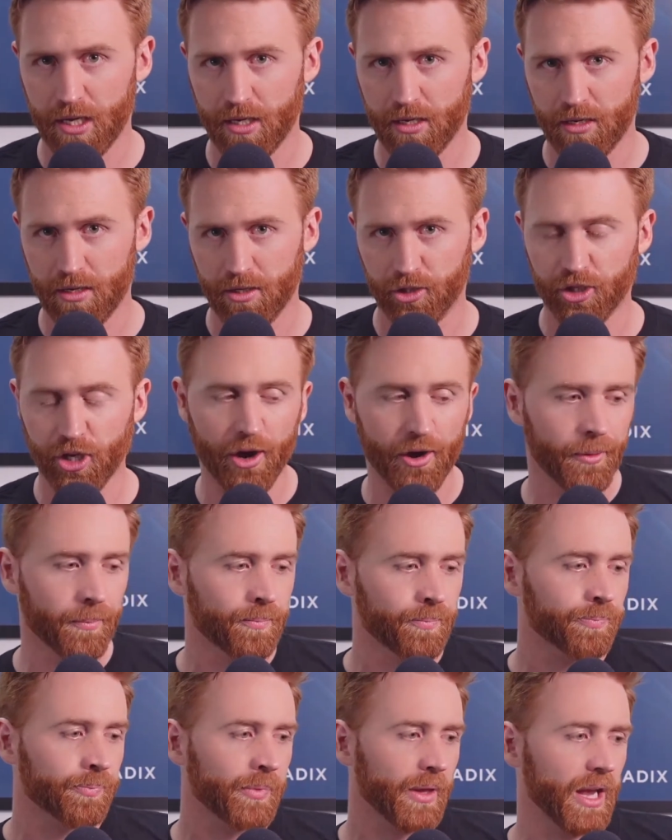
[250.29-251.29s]
So
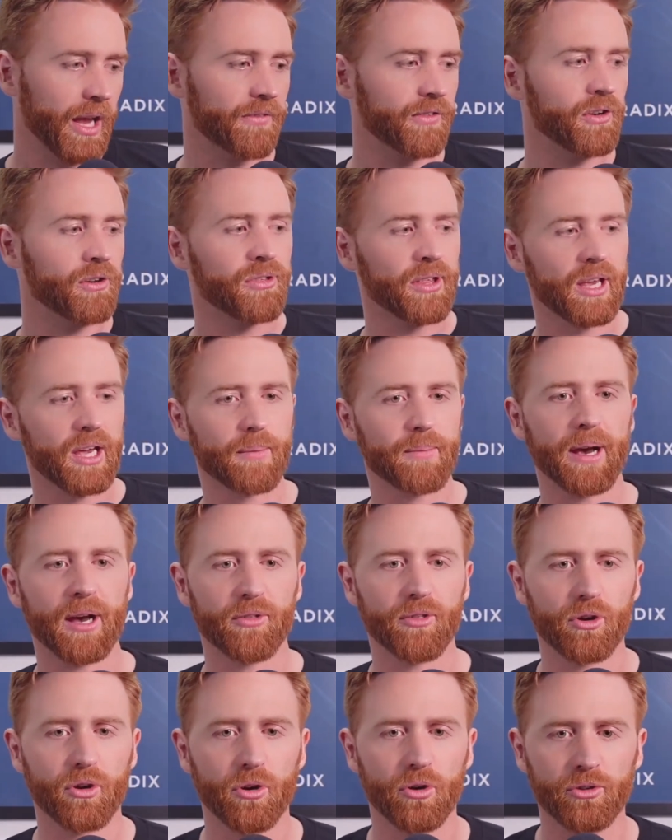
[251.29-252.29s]
if you think about the
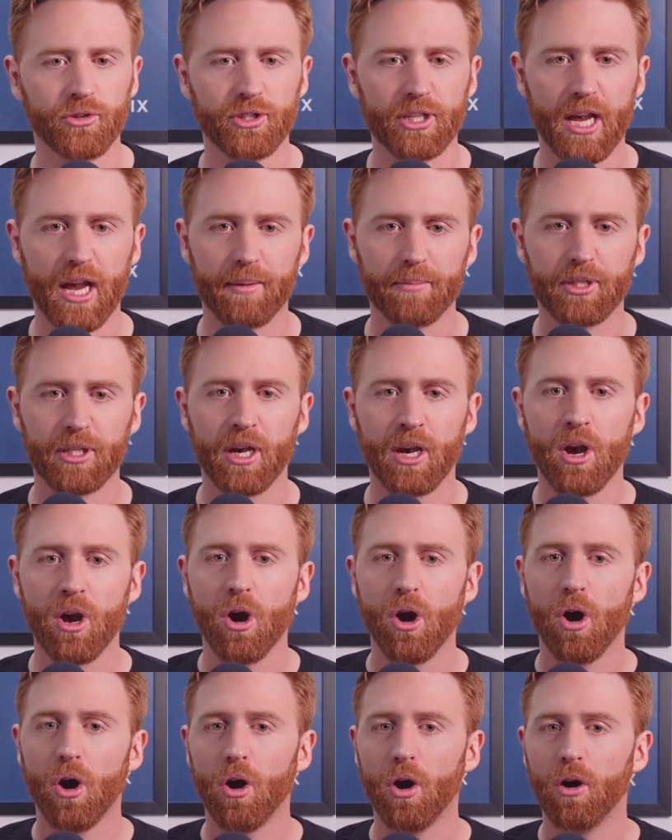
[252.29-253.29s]
concept
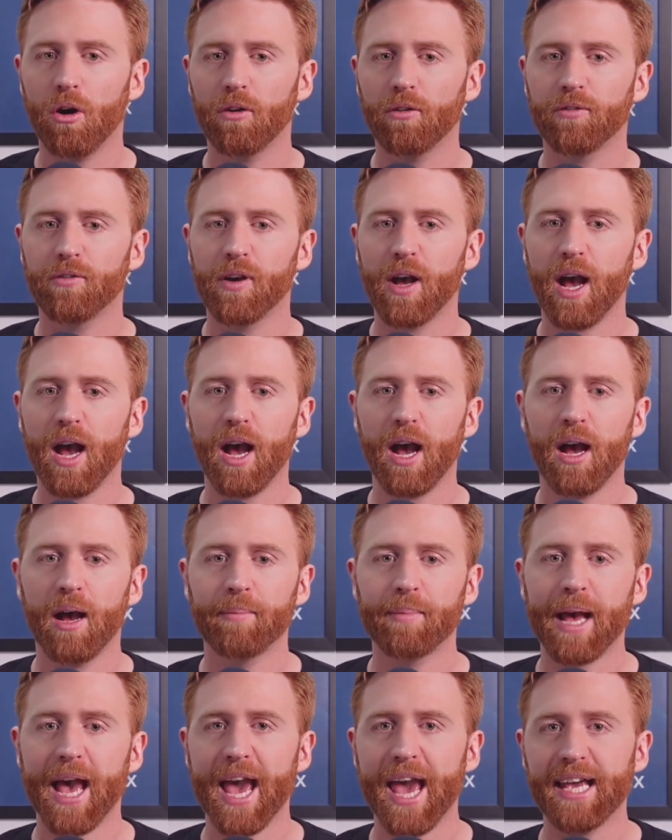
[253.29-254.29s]
of
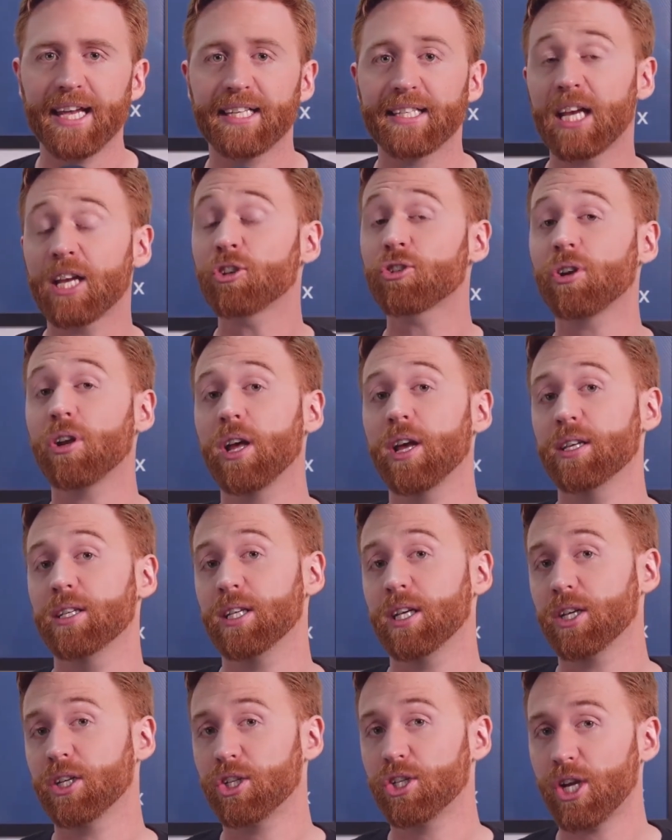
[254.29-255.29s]
a centralized
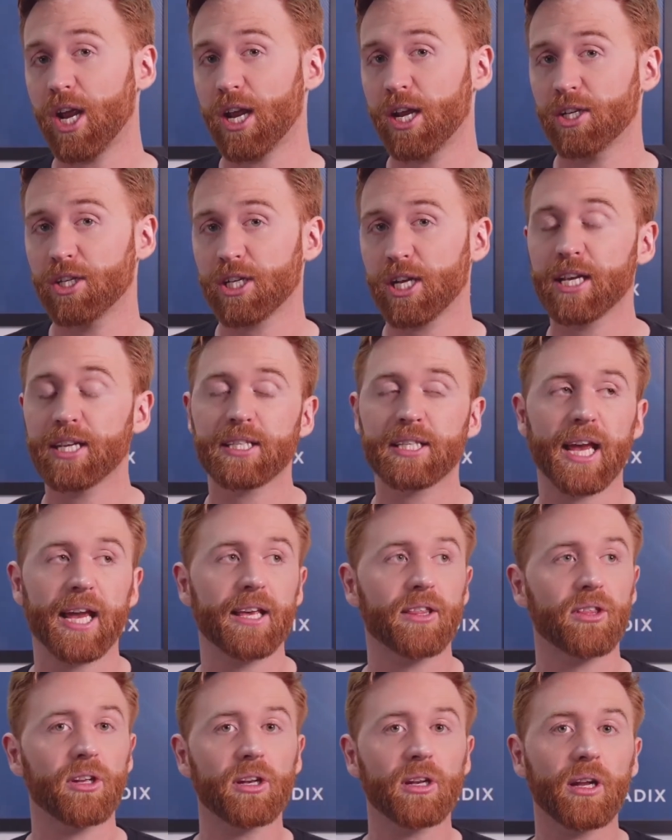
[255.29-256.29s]
exchange, let's take
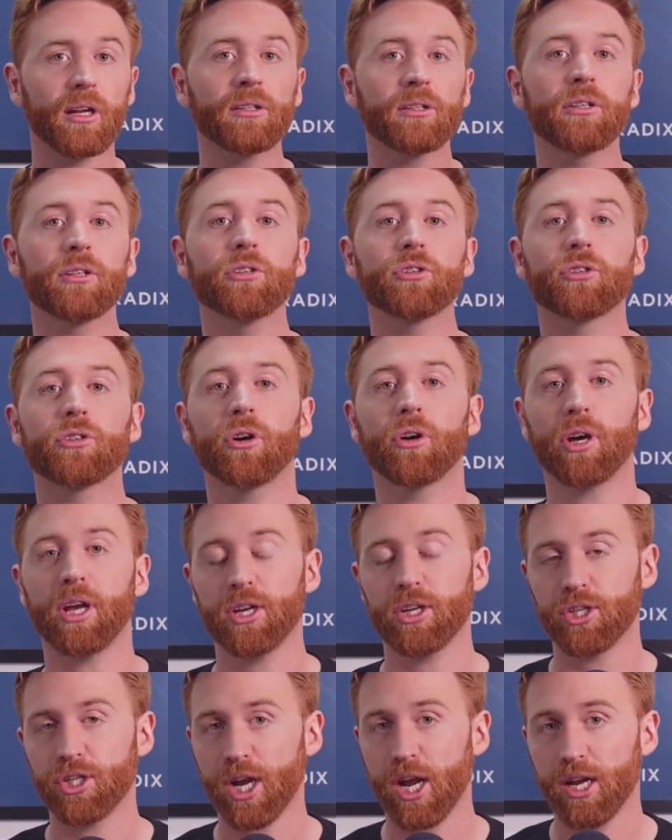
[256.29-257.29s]
the London Stock
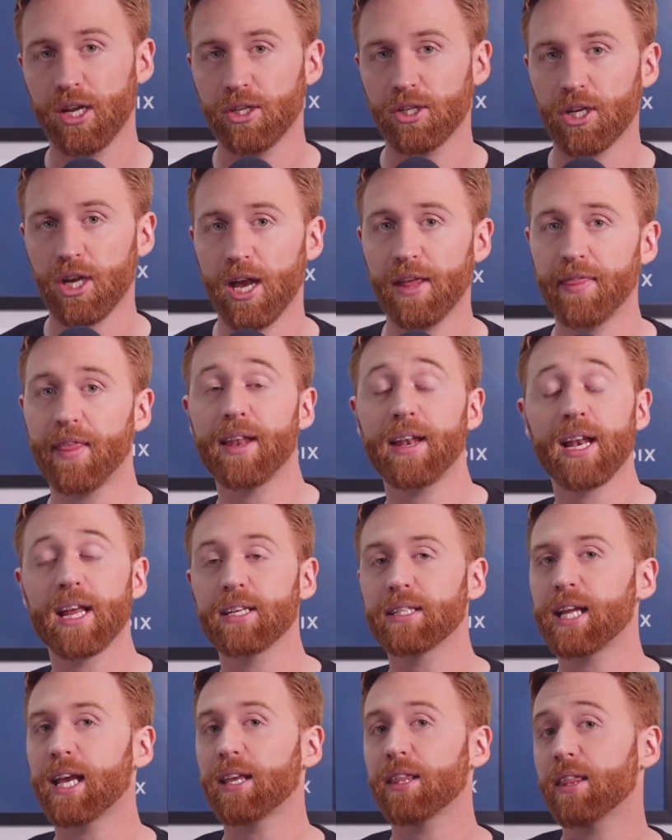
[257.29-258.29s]
Exchange, and then let's
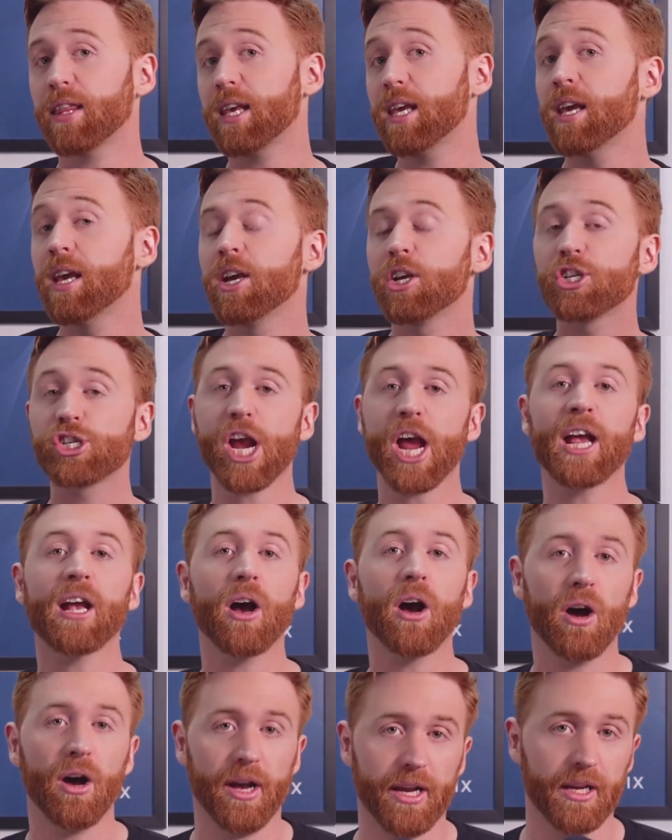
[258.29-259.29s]
take the
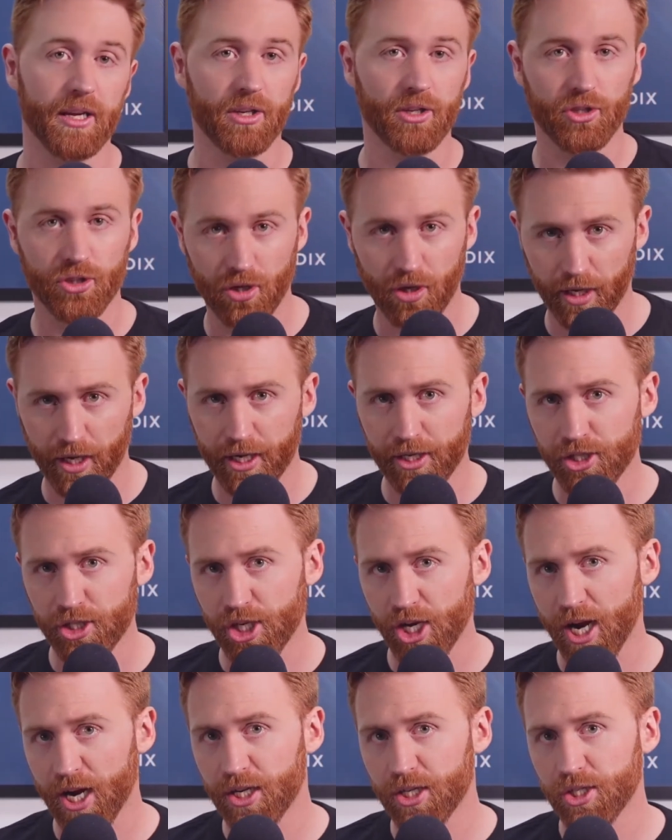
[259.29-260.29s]
Shanghai Stock
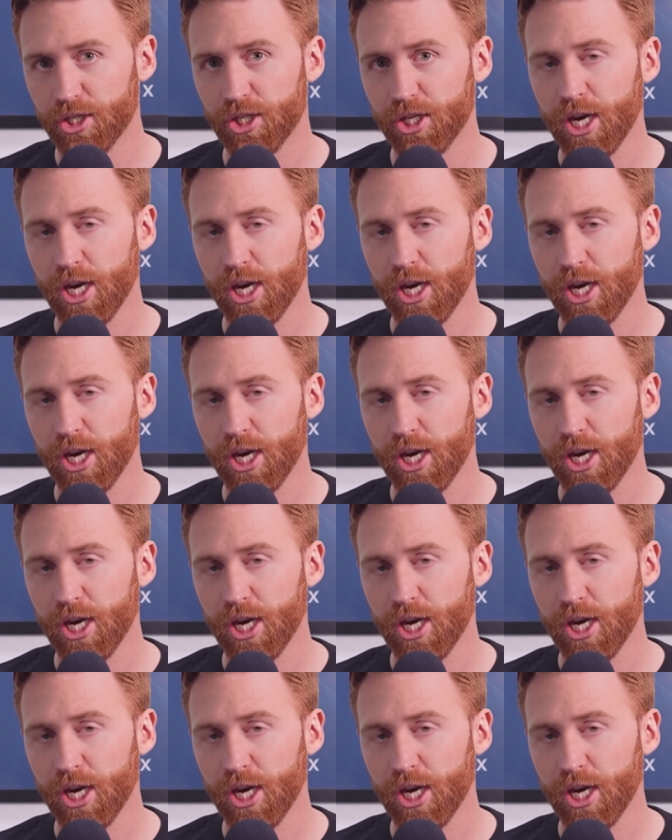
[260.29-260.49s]
Exchange.